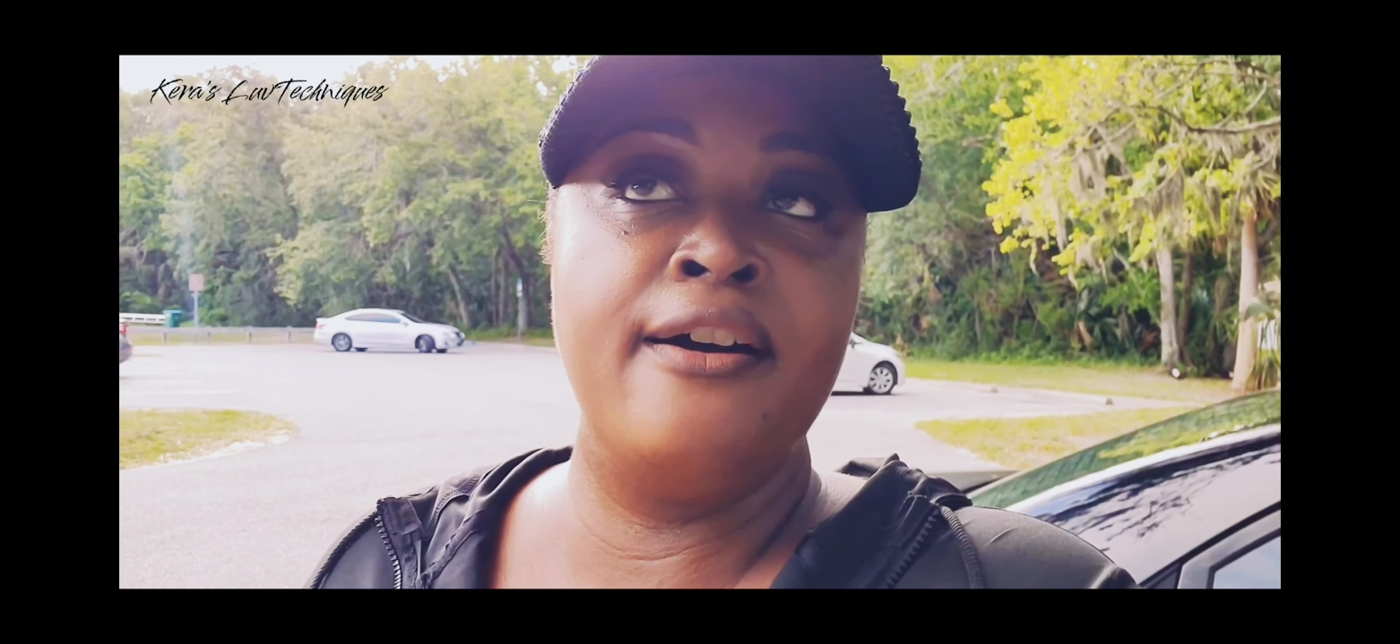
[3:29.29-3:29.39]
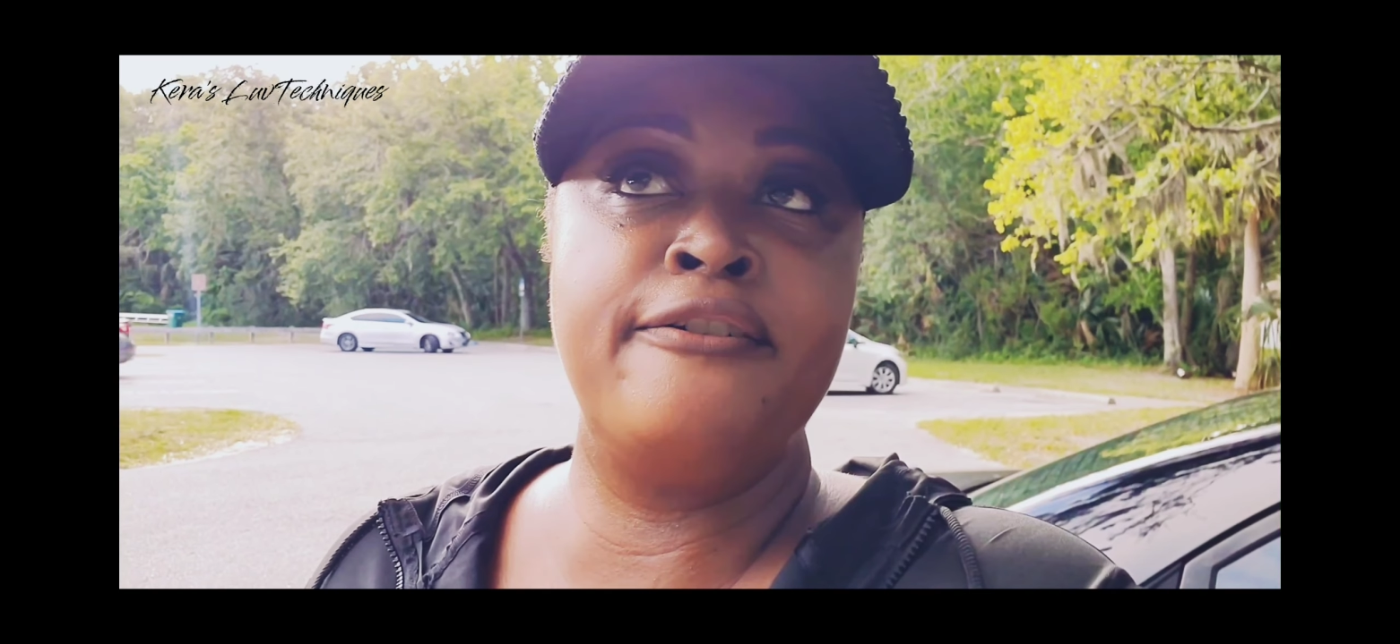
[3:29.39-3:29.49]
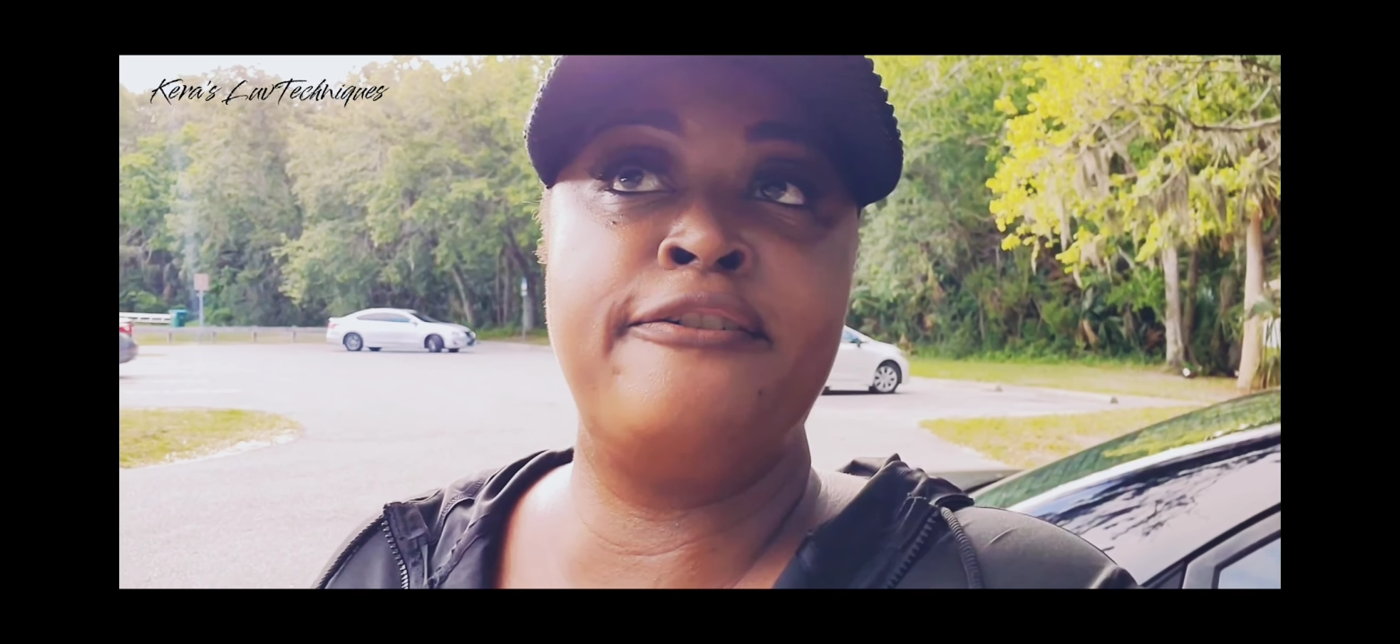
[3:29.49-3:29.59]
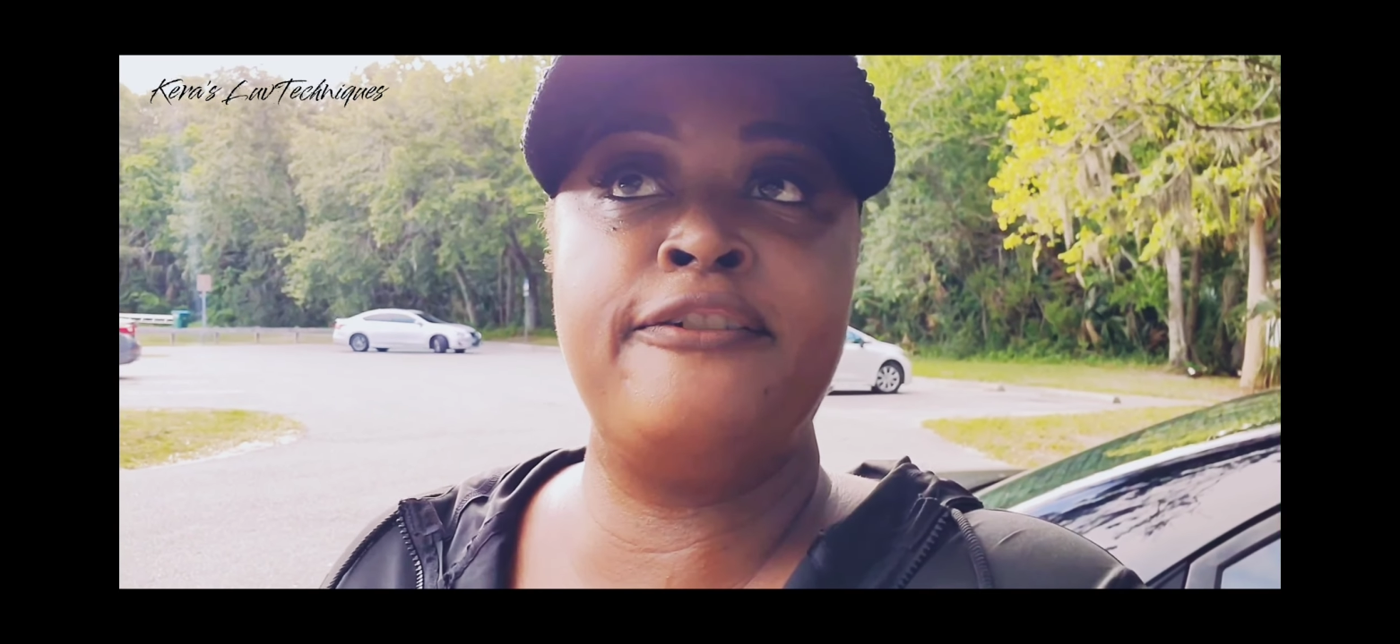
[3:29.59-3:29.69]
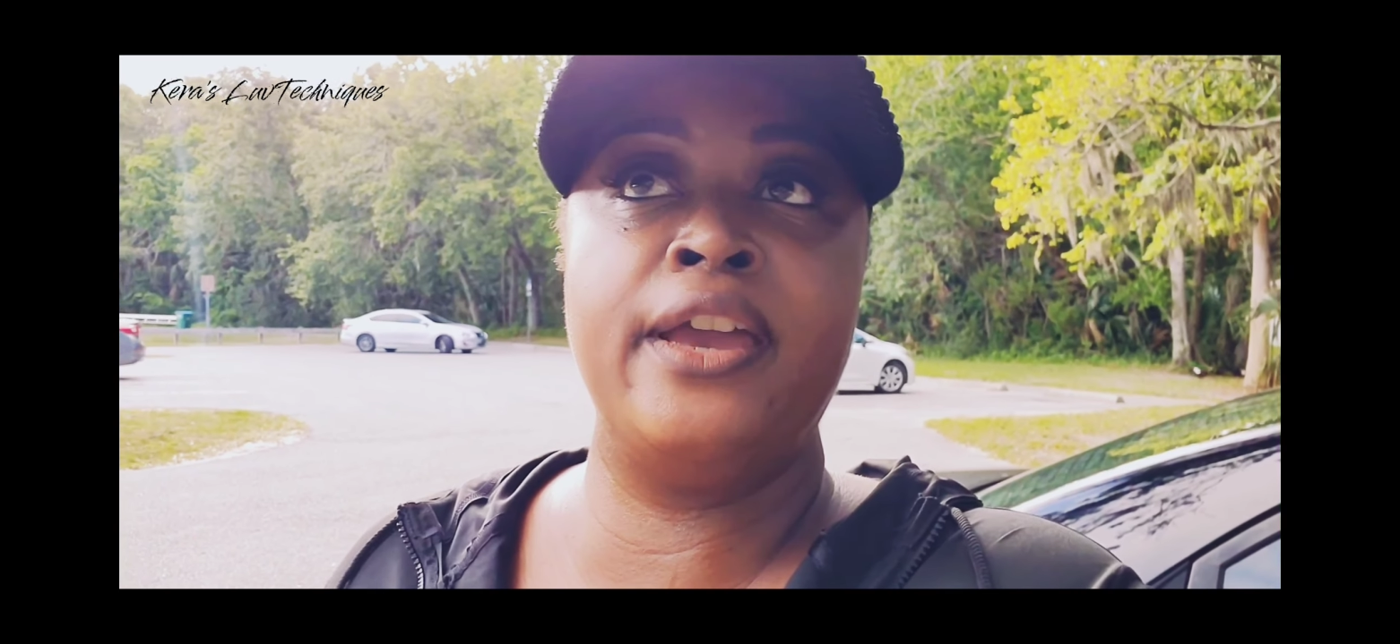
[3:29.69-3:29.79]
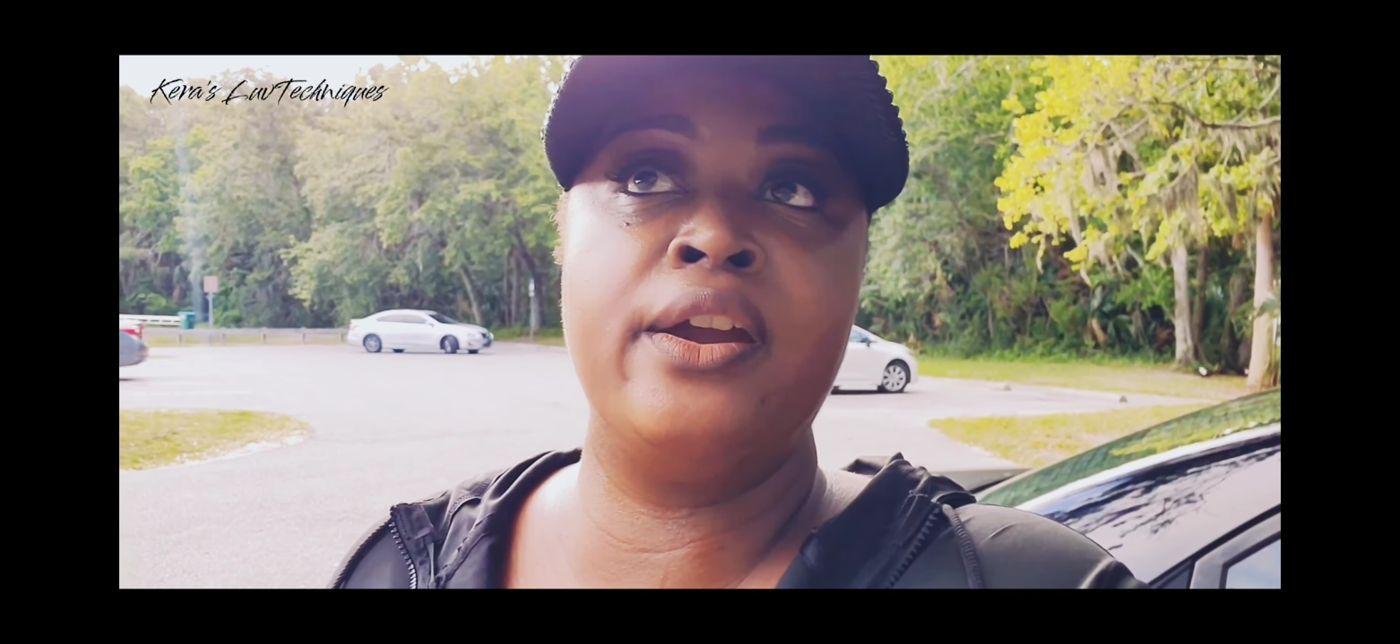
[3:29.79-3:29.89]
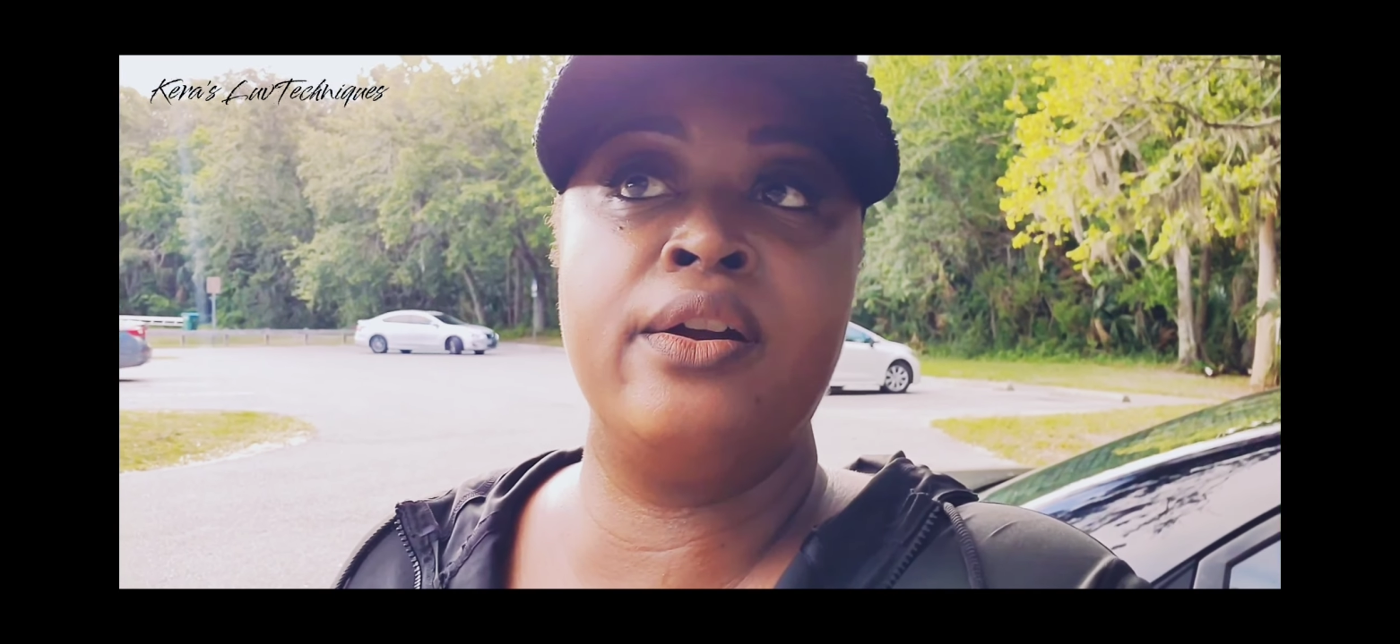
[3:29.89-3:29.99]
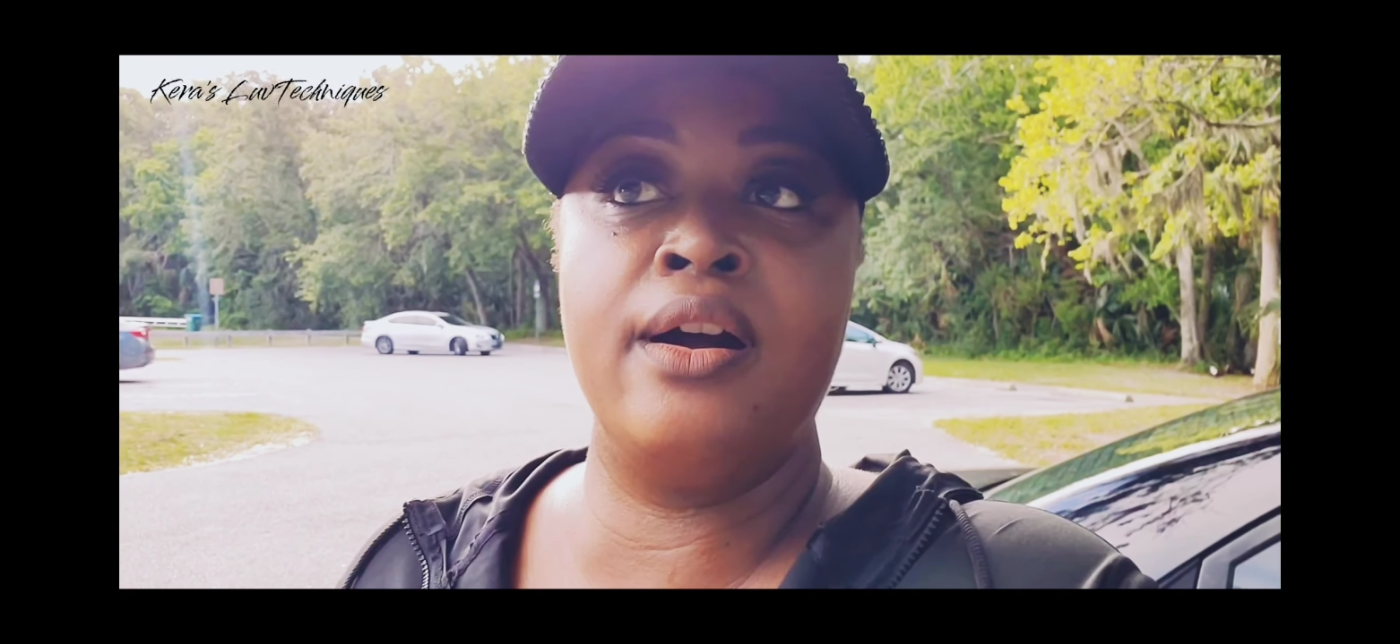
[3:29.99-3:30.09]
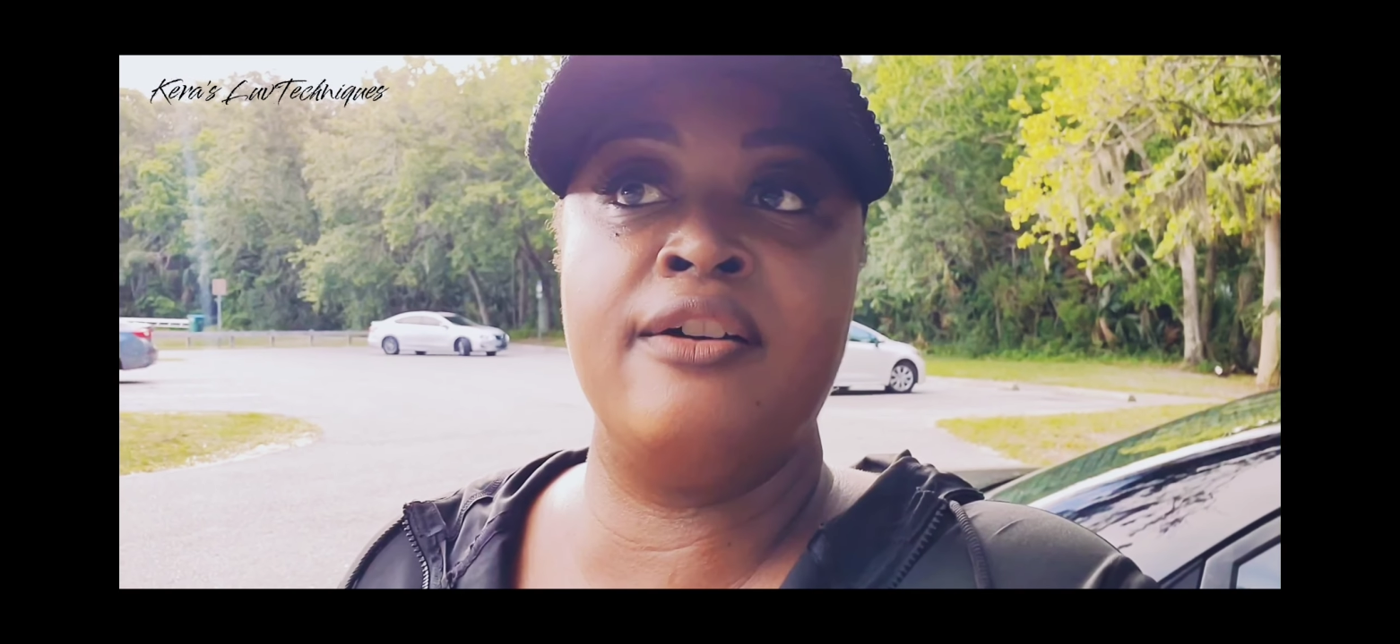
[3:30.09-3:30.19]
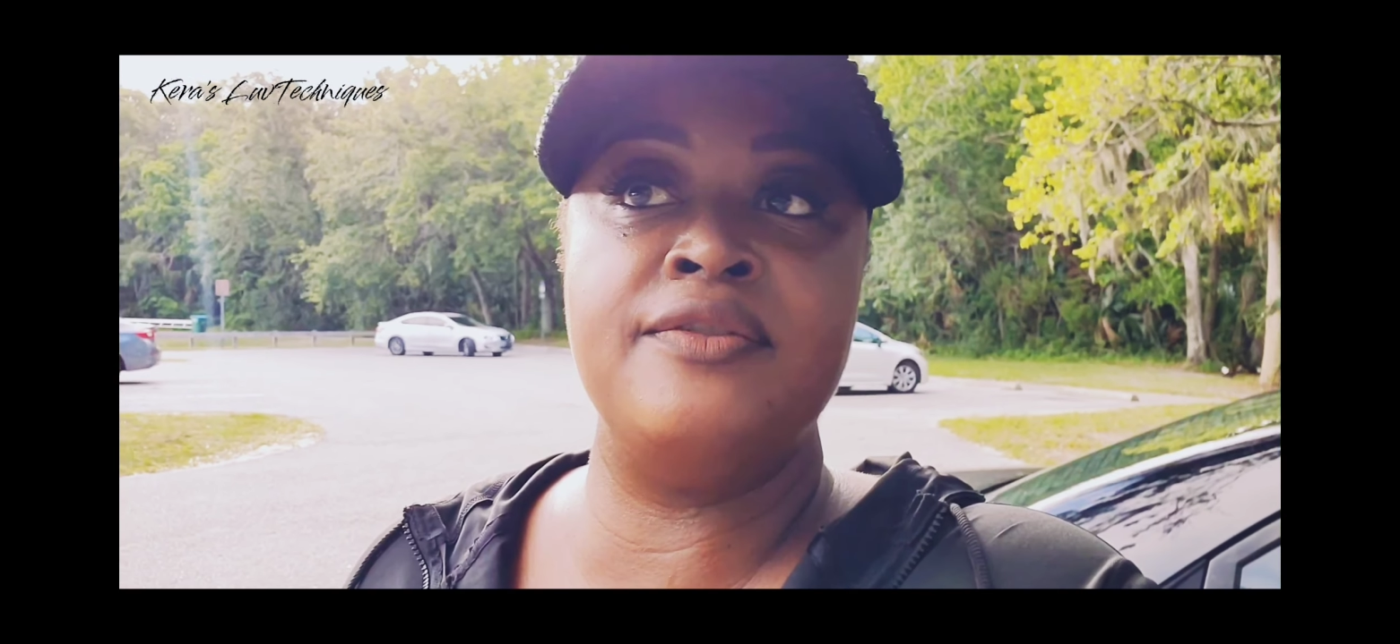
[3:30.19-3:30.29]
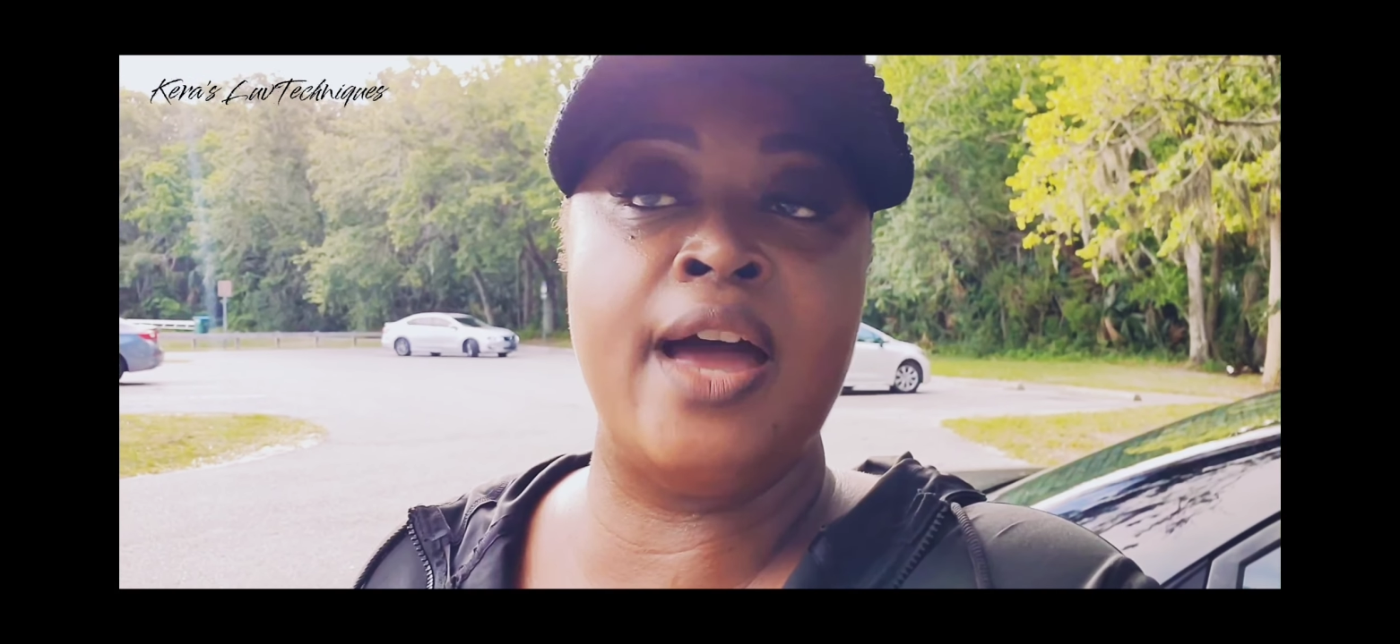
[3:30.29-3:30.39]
fear of